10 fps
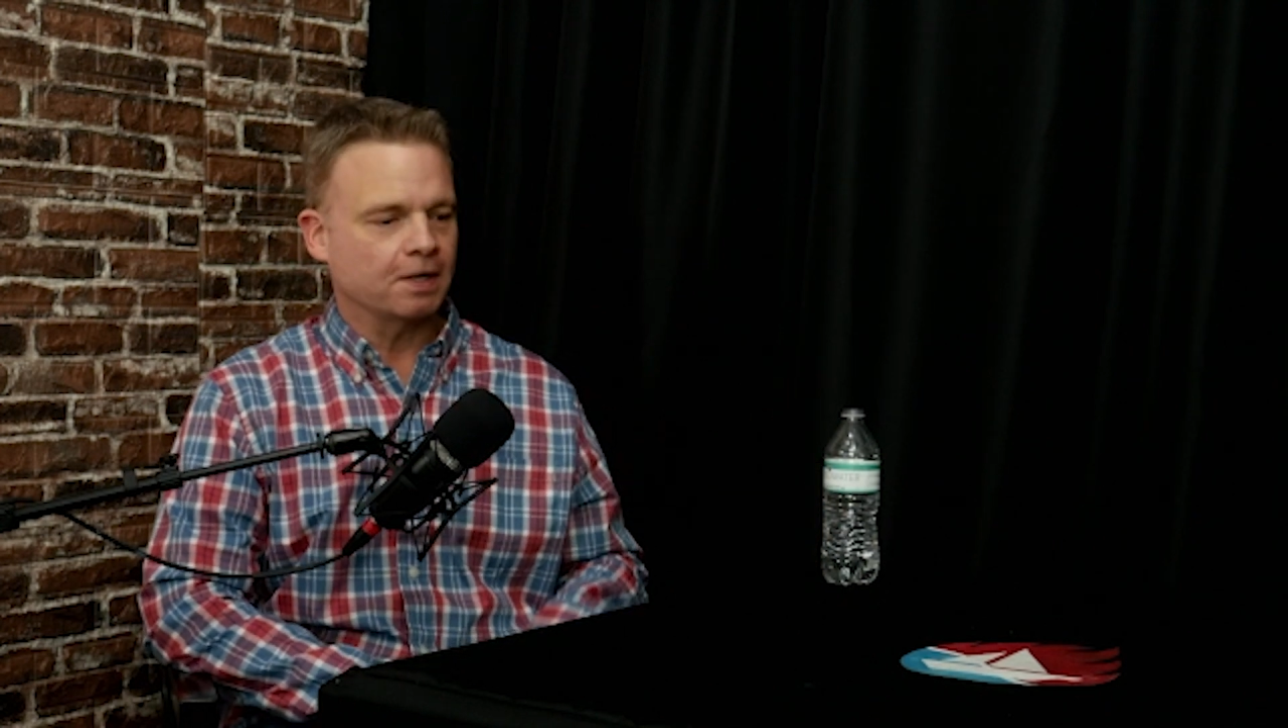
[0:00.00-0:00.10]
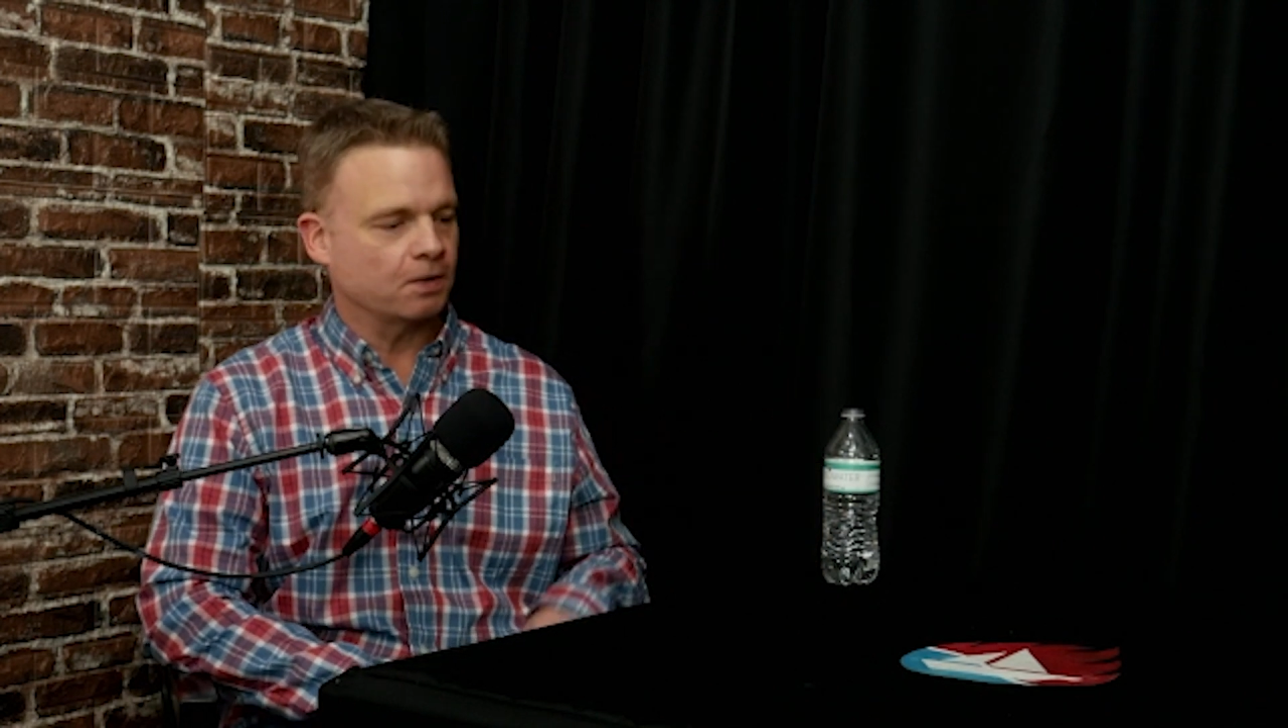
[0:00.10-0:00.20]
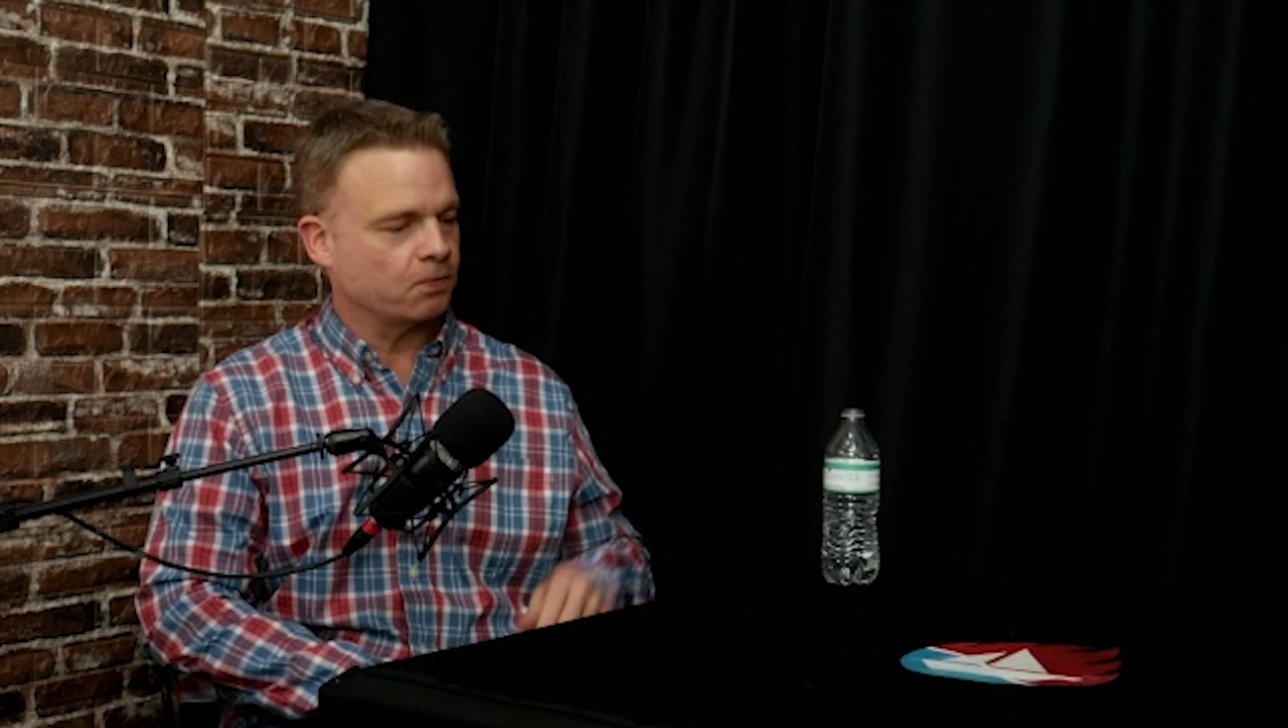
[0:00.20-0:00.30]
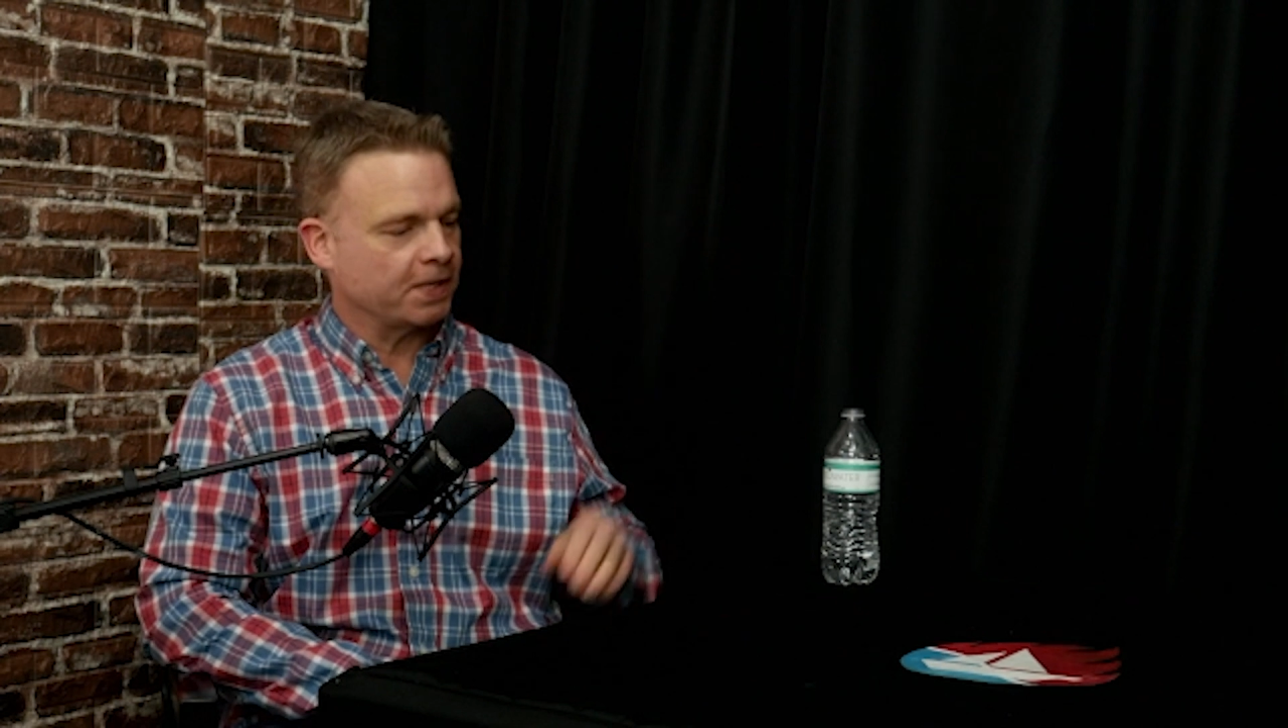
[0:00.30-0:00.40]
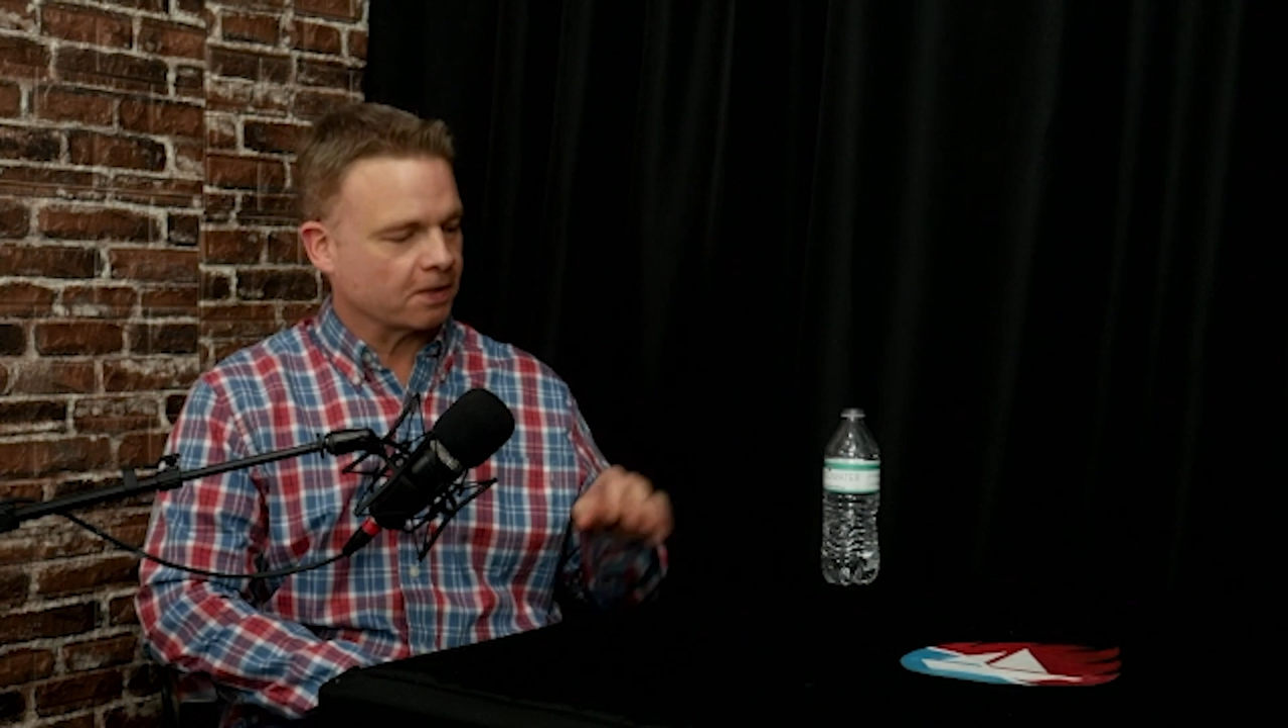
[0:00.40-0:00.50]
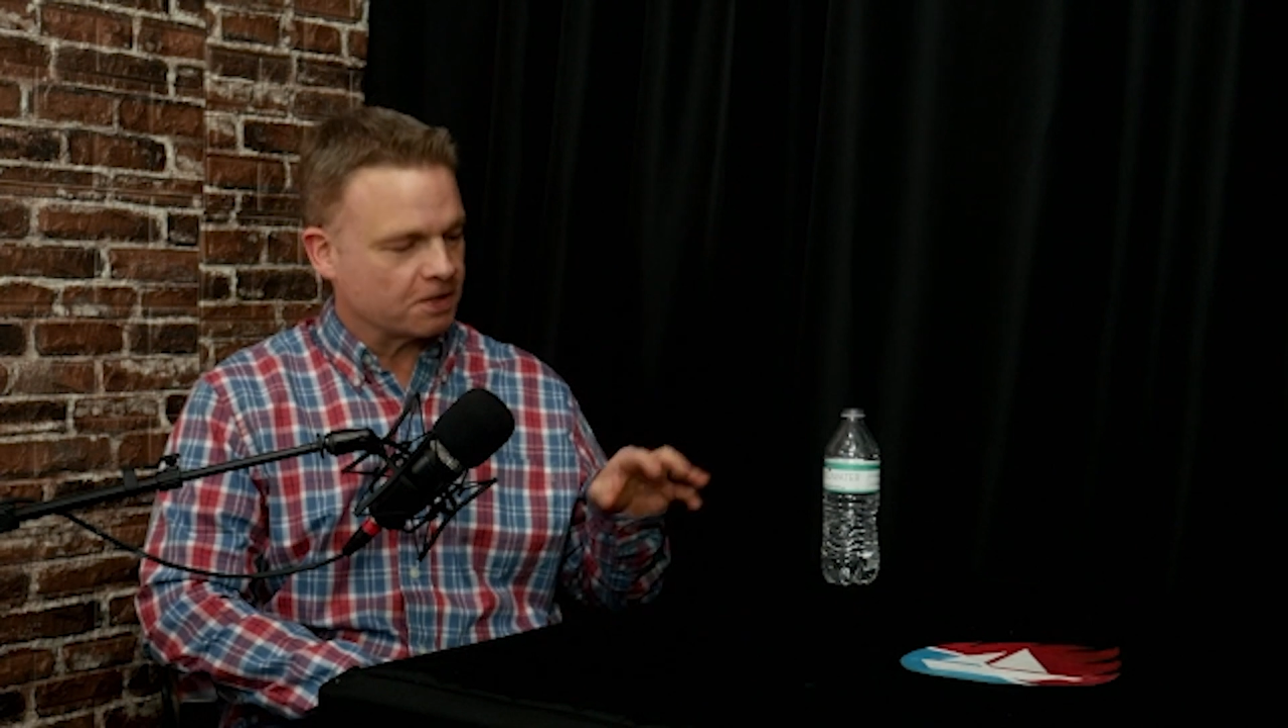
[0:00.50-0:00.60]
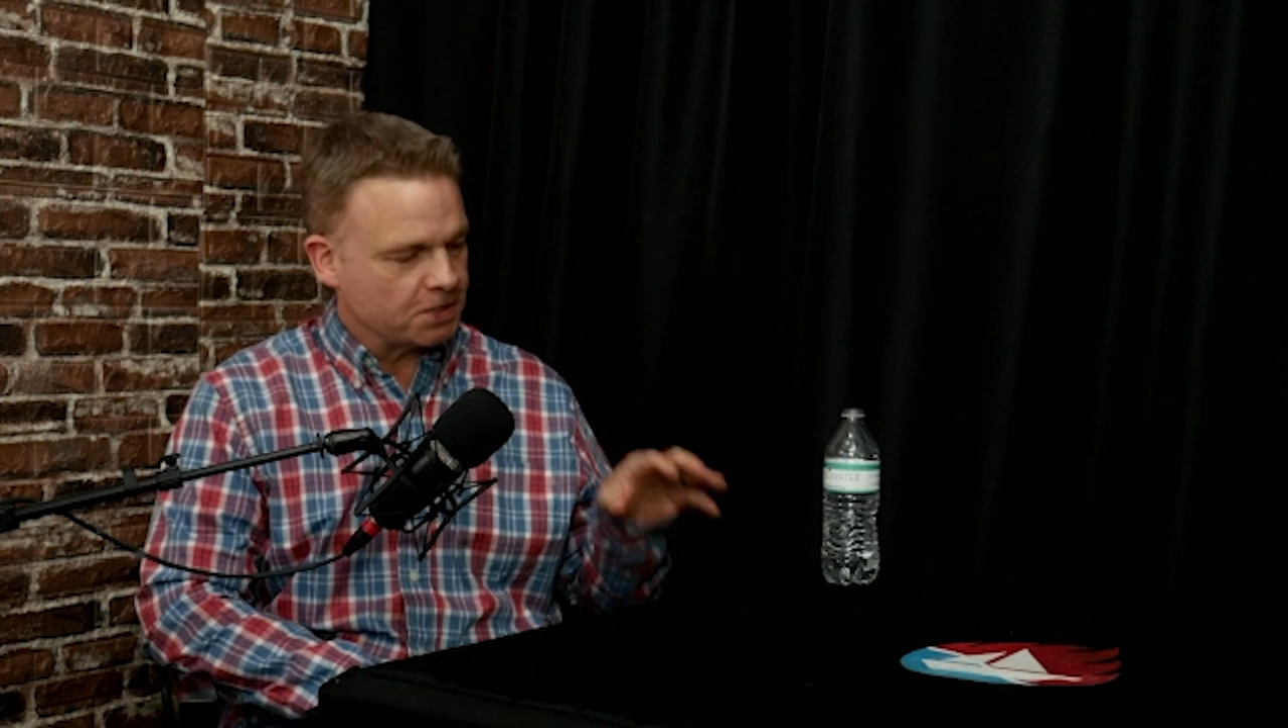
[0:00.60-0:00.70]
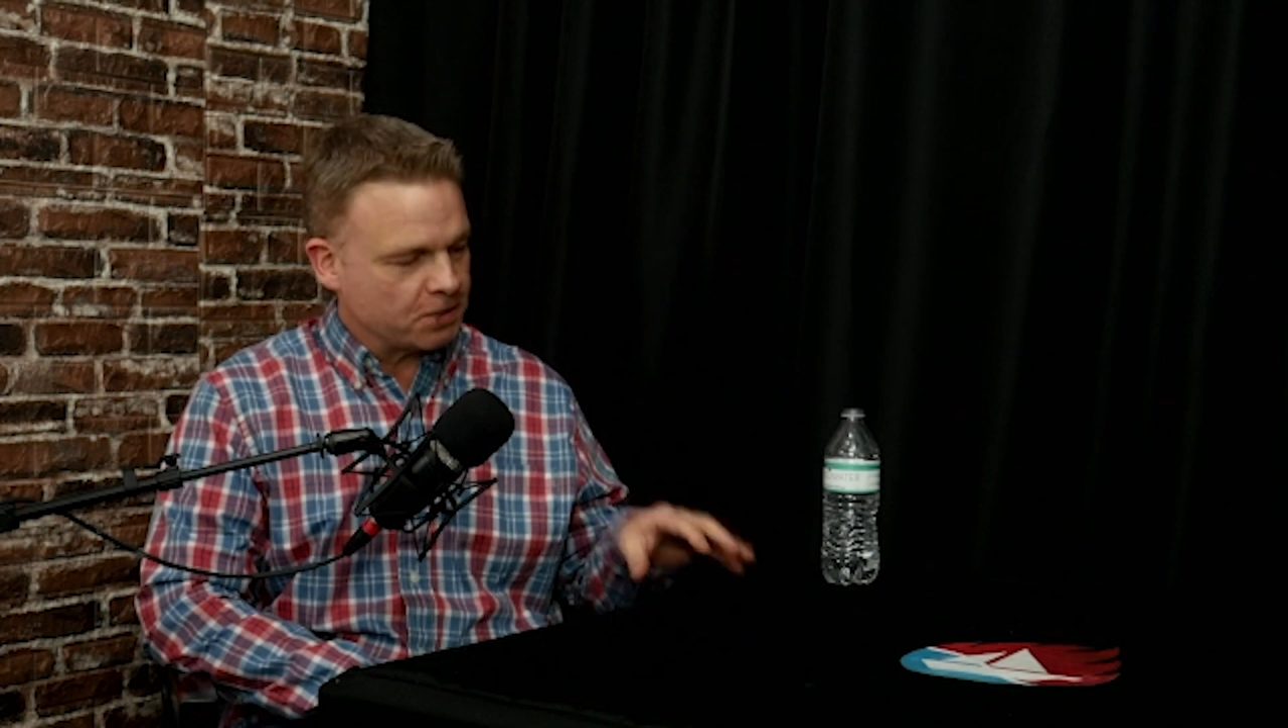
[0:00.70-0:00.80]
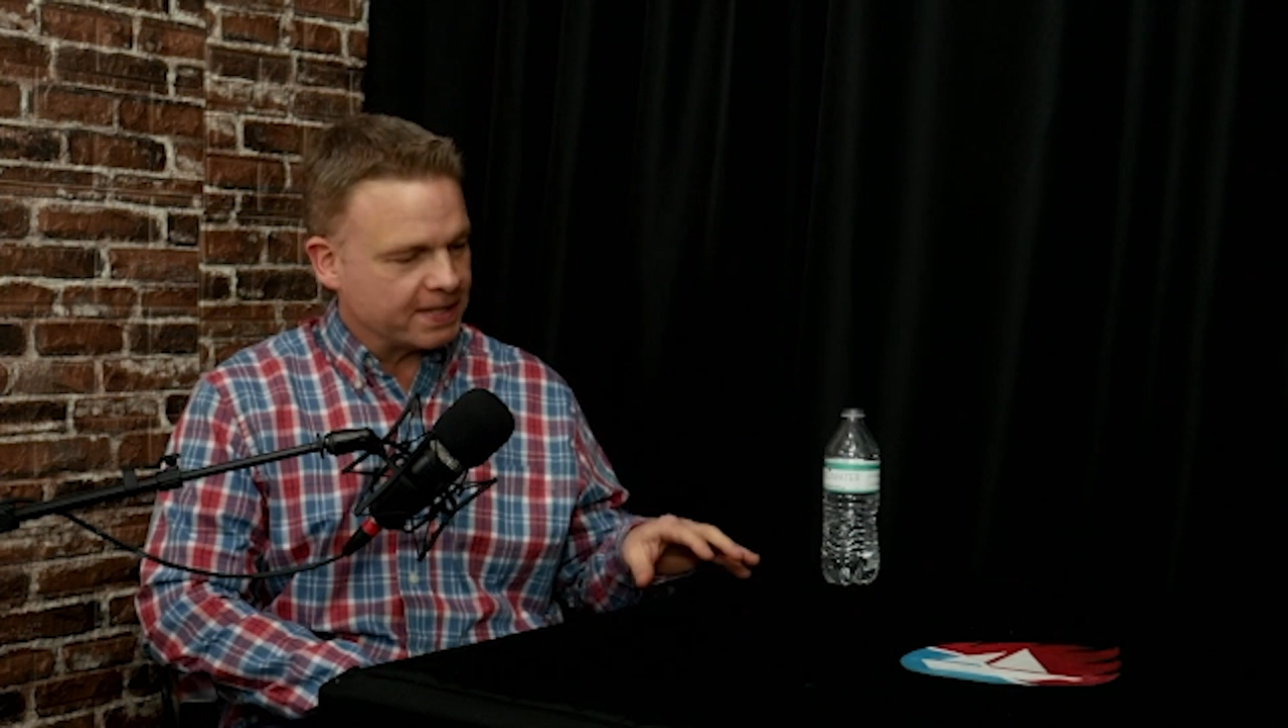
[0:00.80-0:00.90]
we are a new